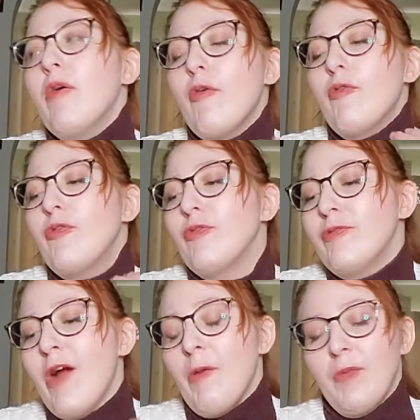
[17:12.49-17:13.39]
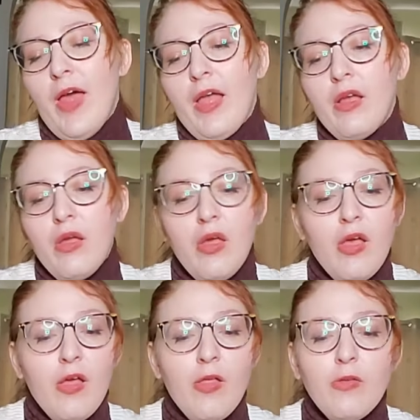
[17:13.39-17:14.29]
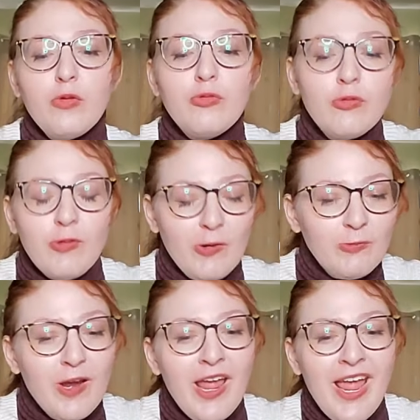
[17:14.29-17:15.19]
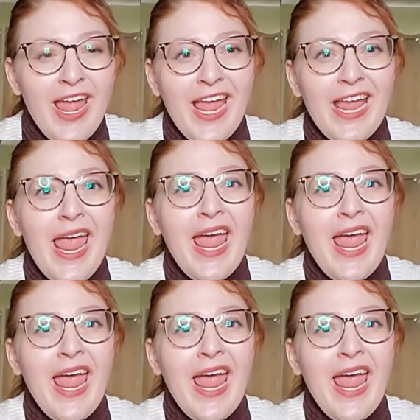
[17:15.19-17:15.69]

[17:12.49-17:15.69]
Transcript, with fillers: from like reality